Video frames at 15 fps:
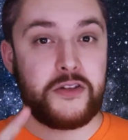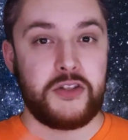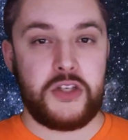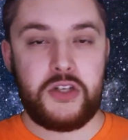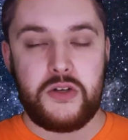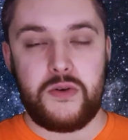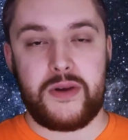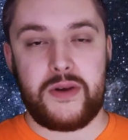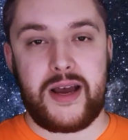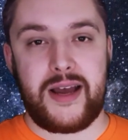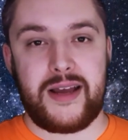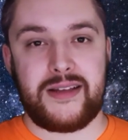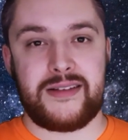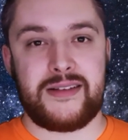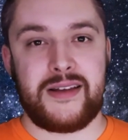to you
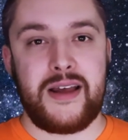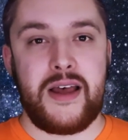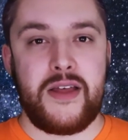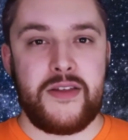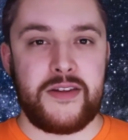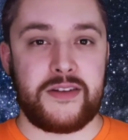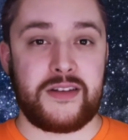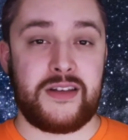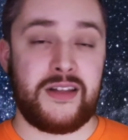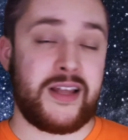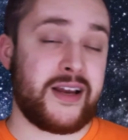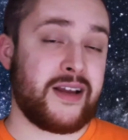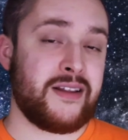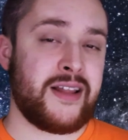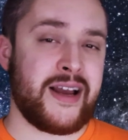guys. This could,
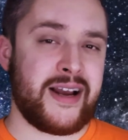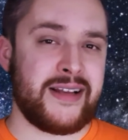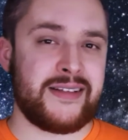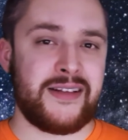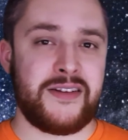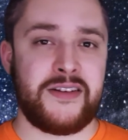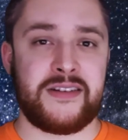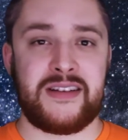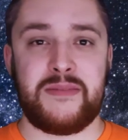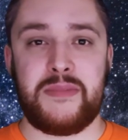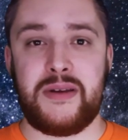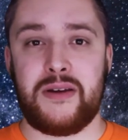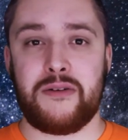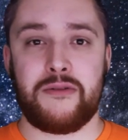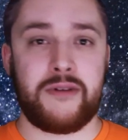like, like I said, this could
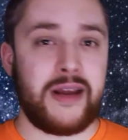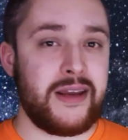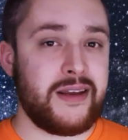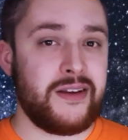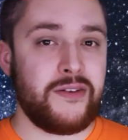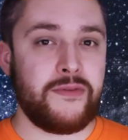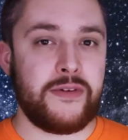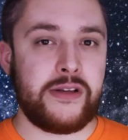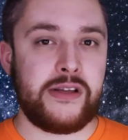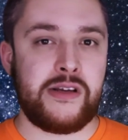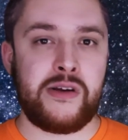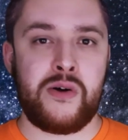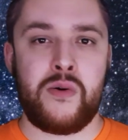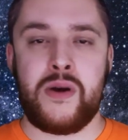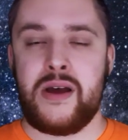be a ranking
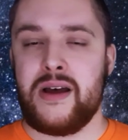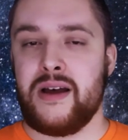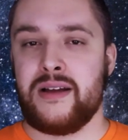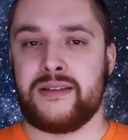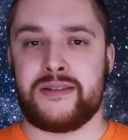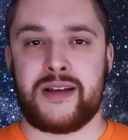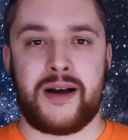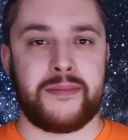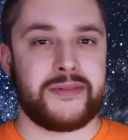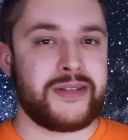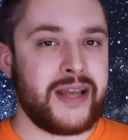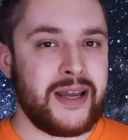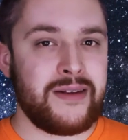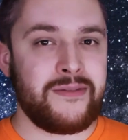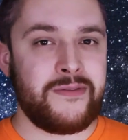video, a top
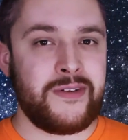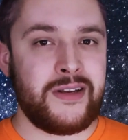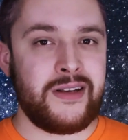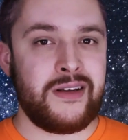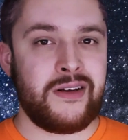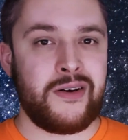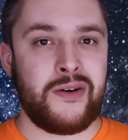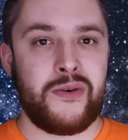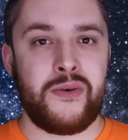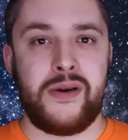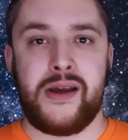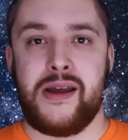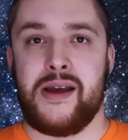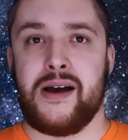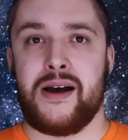10 video,
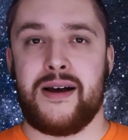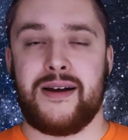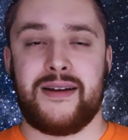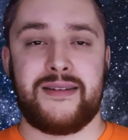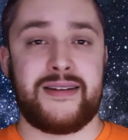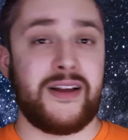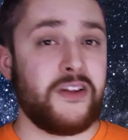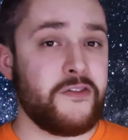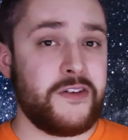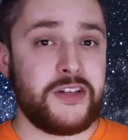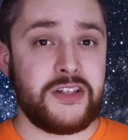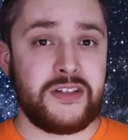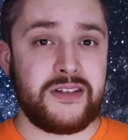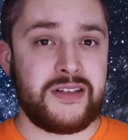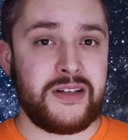uh, a
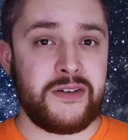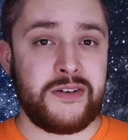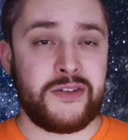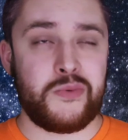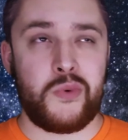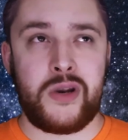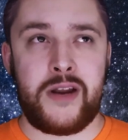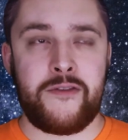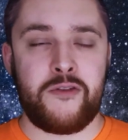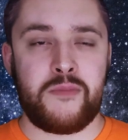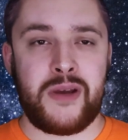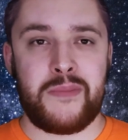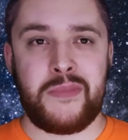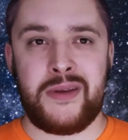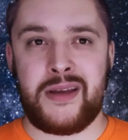television series, whatever it
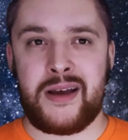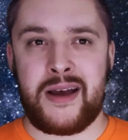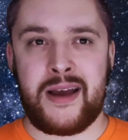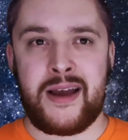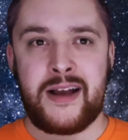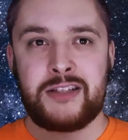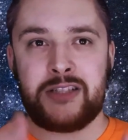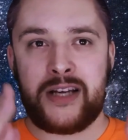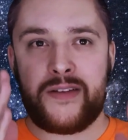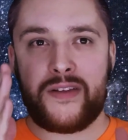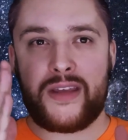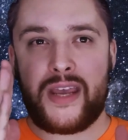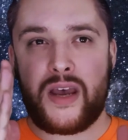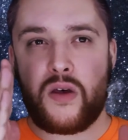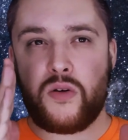may be. I actually have the
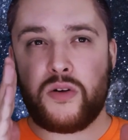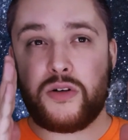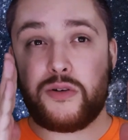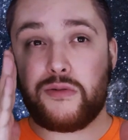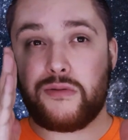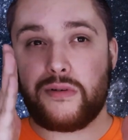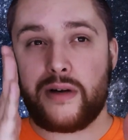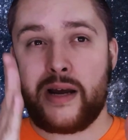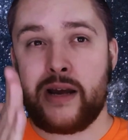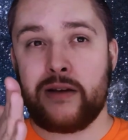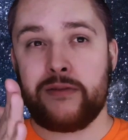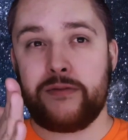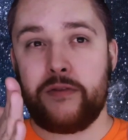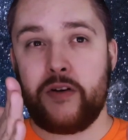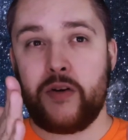calendar right in
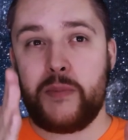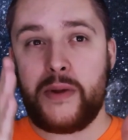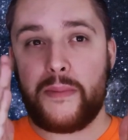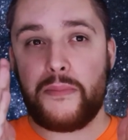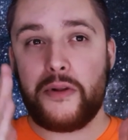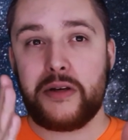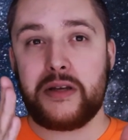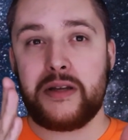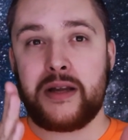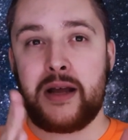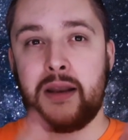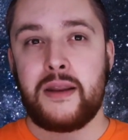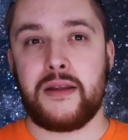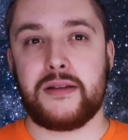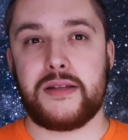front of me. I'm looking
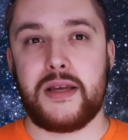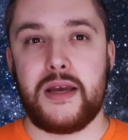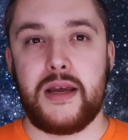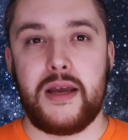at it,